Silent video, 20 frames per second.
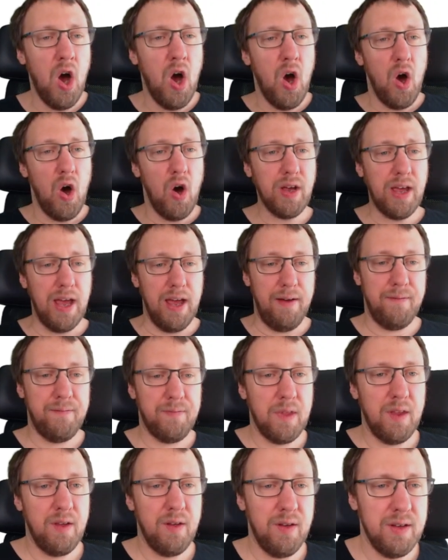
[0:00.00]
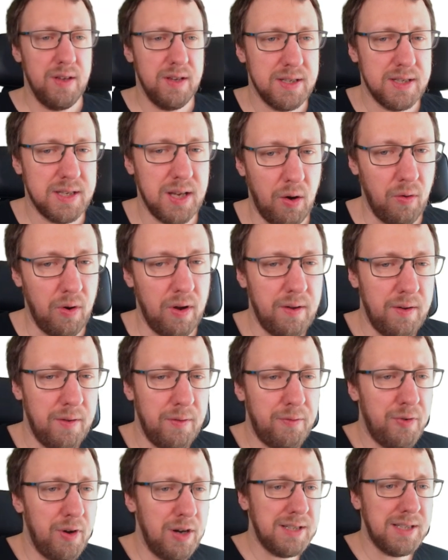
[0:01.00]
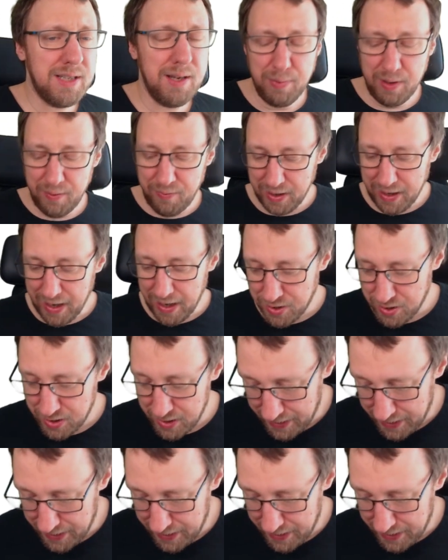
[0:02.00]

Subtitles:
Okay, so first simplification